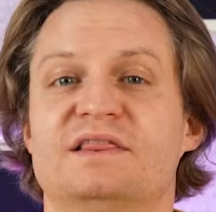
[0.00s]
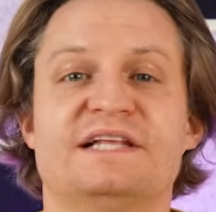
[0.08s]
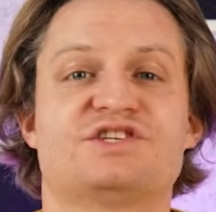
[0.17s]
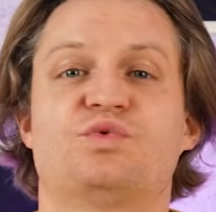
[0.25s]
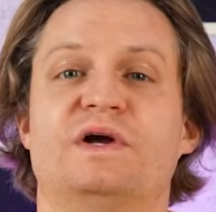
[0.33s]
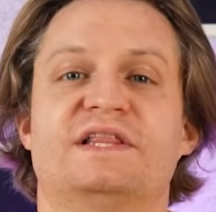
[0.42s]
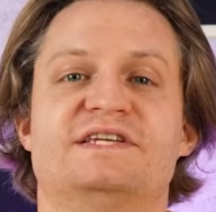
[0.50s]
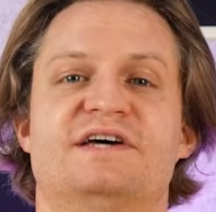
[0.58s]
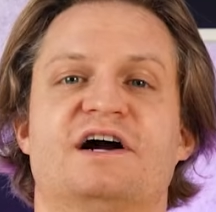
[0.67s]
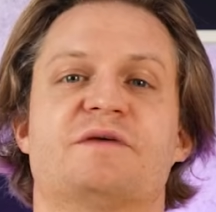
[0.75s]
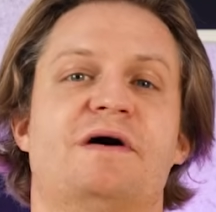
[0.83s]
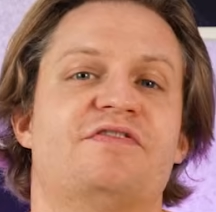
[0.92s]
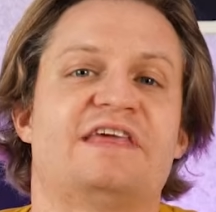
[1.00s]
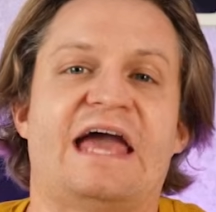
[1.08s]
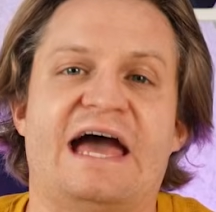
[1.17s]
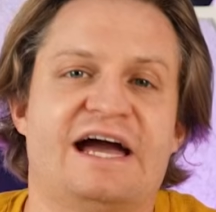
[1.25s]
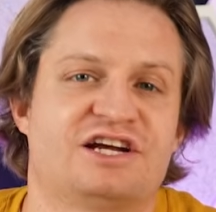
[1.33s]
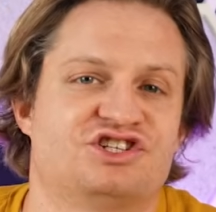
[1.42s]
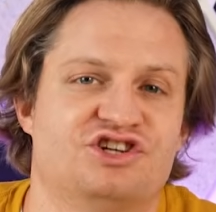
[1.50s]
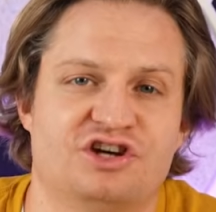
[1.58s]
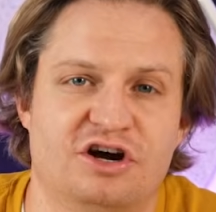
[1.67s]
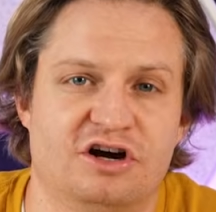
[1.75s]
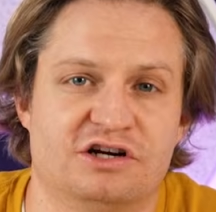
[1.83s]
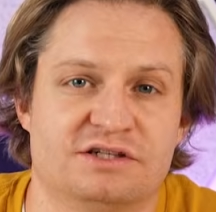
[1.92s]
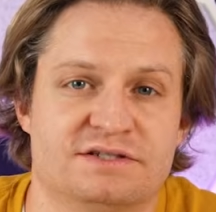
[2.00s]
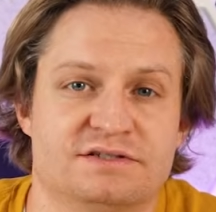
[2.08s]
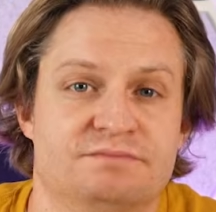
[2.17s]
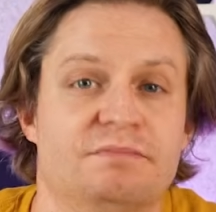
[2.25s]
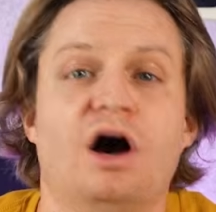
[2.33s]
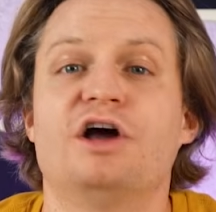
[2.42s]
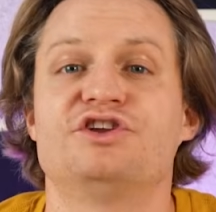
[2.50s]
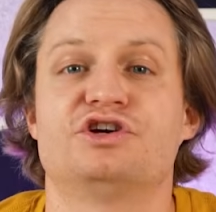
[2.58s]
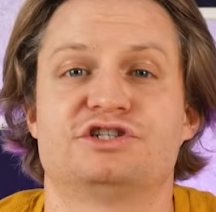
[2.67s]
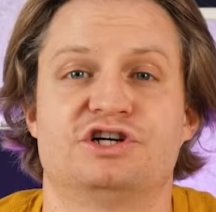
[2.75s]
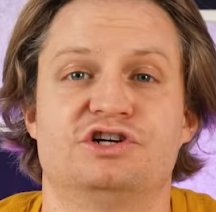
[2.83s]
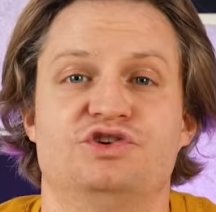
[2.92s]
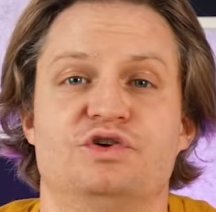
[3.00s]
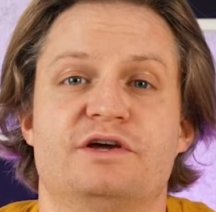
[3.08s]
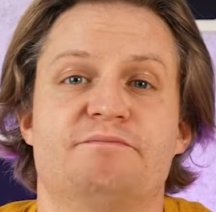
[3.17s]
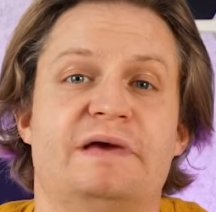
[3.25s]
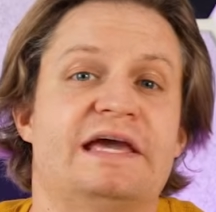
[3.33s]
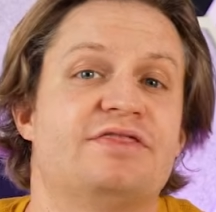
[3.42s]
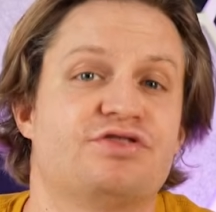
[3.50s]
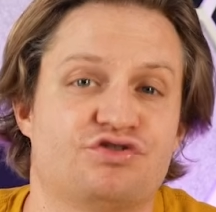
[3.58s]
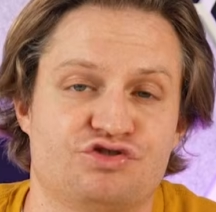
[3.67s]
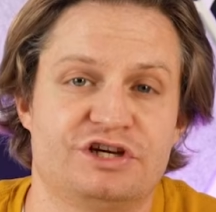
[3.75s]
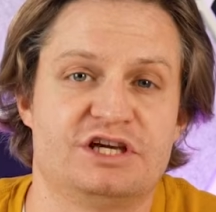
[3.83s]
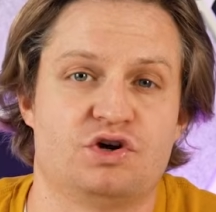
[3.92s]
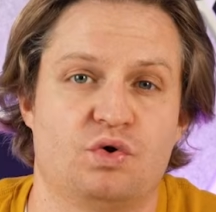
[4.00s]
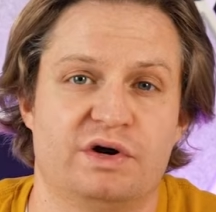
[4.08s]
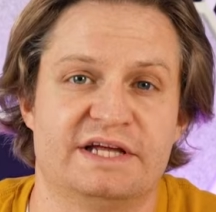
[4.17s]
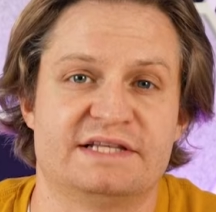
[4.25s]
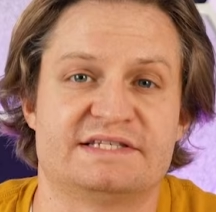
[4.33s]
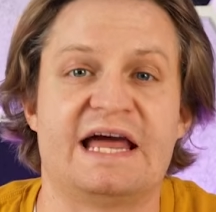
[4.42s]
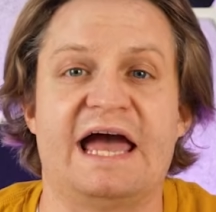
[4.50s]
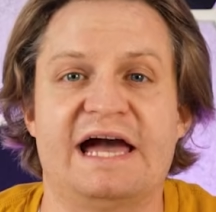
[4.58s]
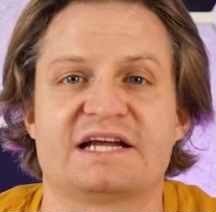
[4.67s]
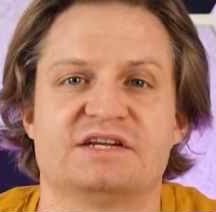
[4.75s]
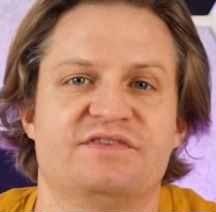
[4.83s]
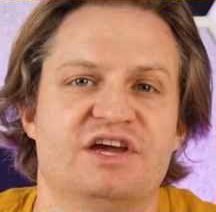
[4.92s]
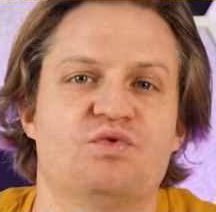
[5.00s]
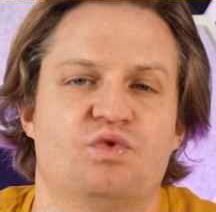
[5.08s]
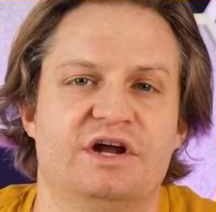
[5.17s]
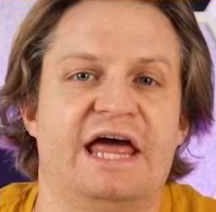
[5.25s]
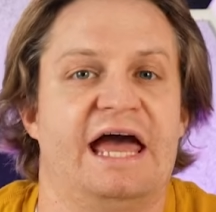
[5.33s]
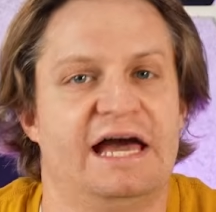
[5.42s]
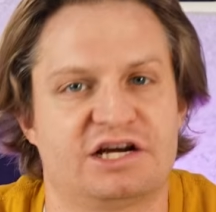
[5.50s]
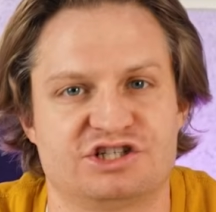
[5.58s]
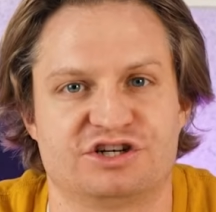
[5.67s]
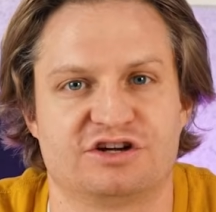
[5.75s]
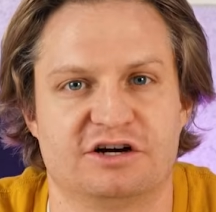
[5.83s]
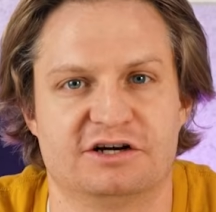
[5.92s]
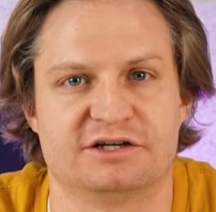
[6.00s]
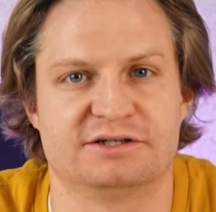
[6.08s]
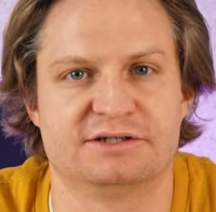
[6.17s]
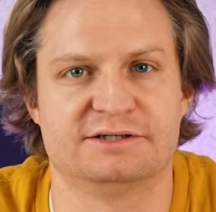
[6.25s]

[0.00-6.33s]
Let's quickly talk about the action cards. On your turn, you can pay 3 coins to activate 1 action card.